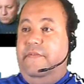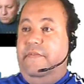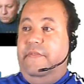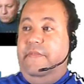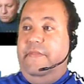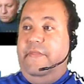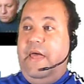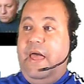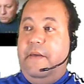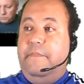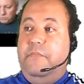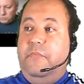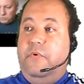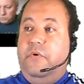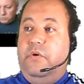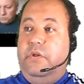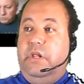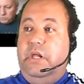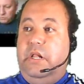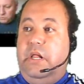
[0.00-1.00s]

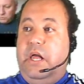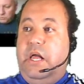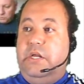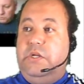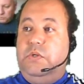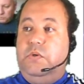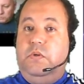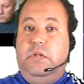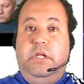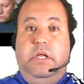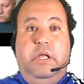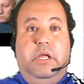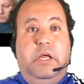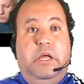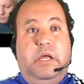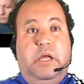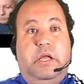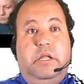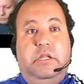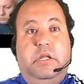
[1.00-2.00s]
demo that actually
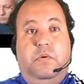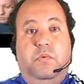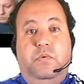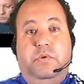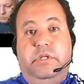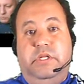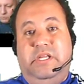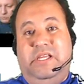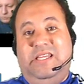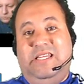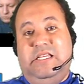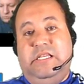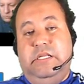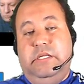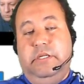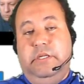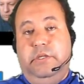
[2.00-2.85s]
Dawood is